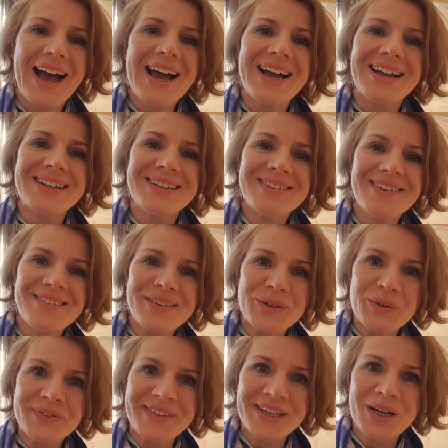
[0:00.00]
Hi, this is
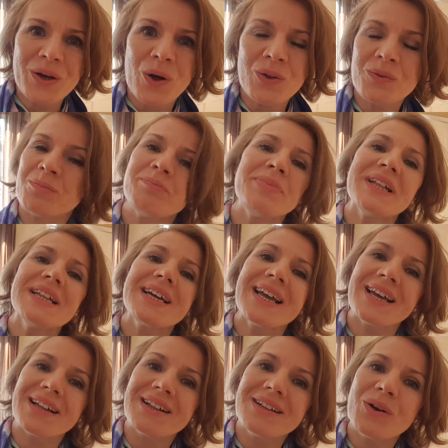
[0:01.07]
Lucy
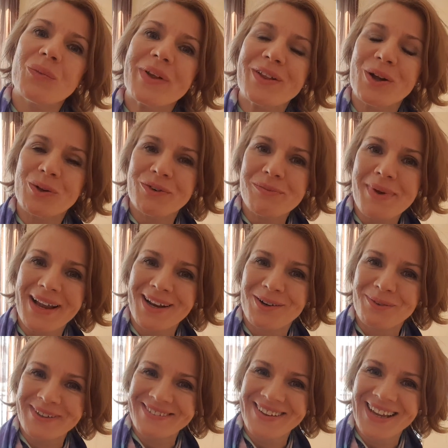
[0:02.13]
Bilik-Hill with Coldwell Banker
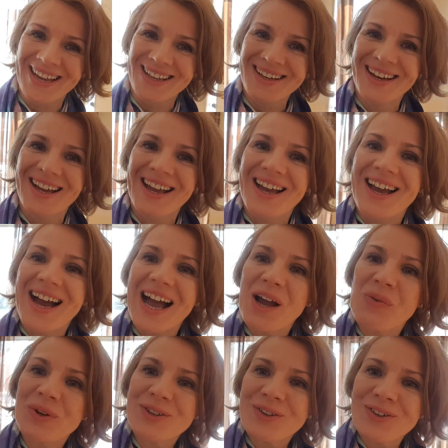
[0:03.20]
once again. I
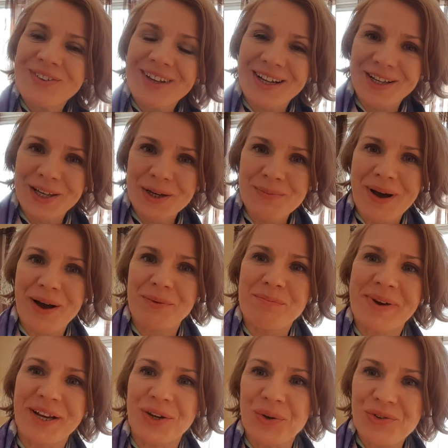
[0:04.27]
wanted to tell you about
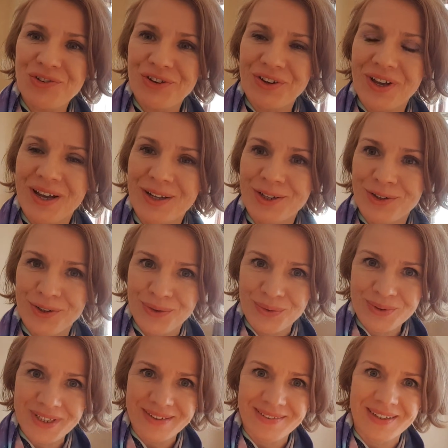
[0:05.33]
my new
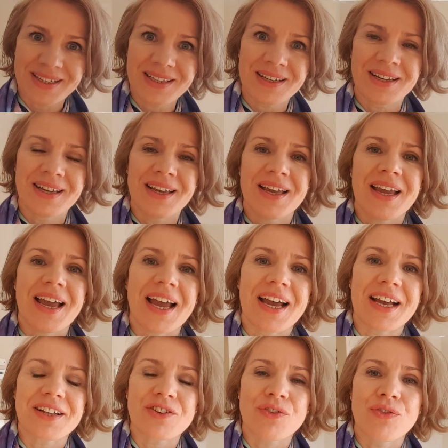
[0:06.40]
listing
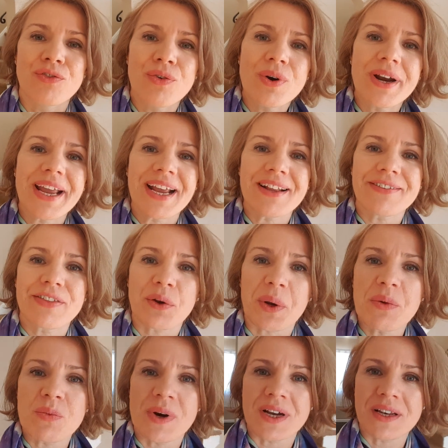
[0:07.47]
at
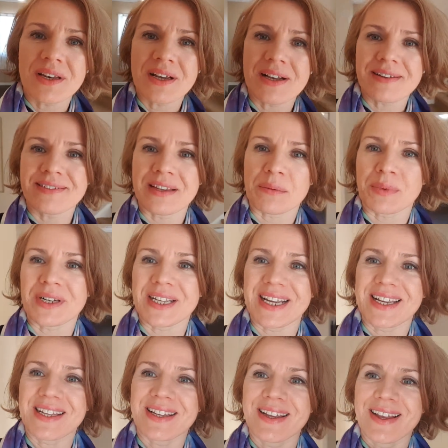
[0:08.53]
4831 Summer
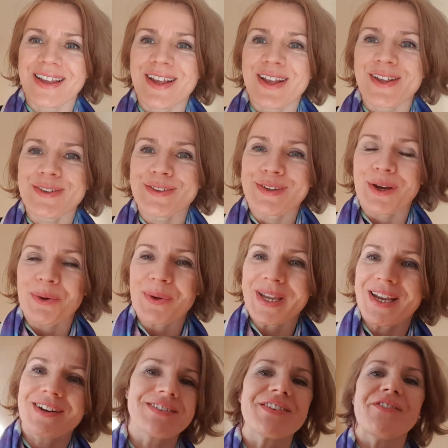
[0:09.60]
Lane. So
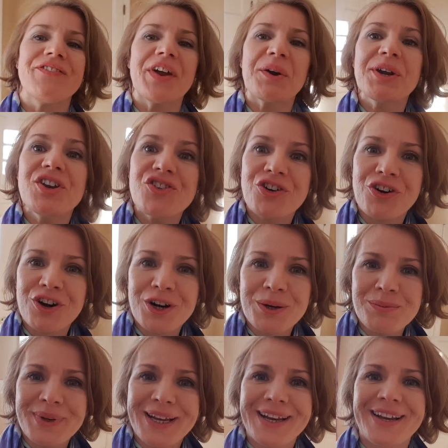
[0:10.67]
here's a very
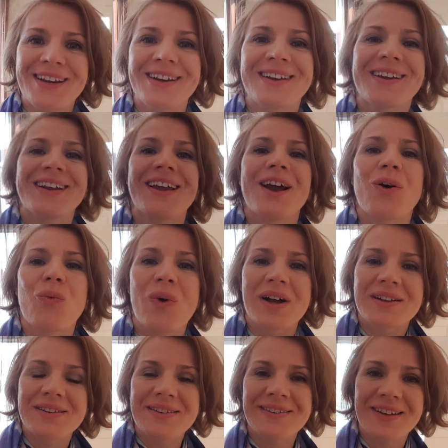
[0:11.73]
charming
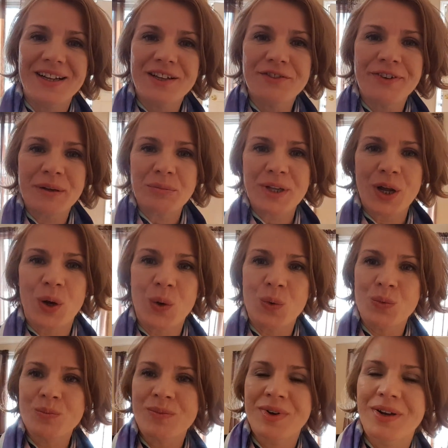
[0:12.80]
single family
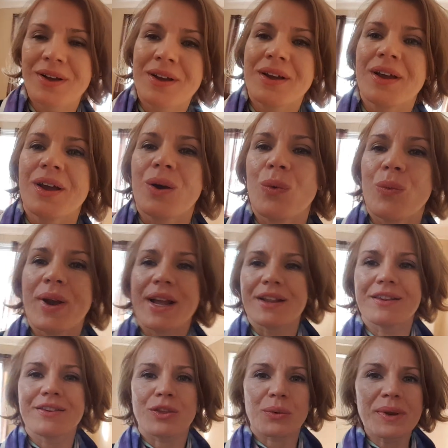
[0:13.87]
home
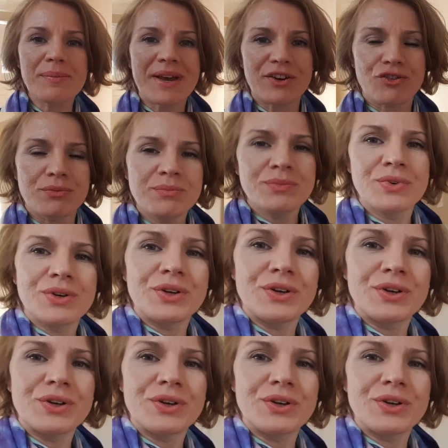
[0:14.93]
with 3 bedrooms,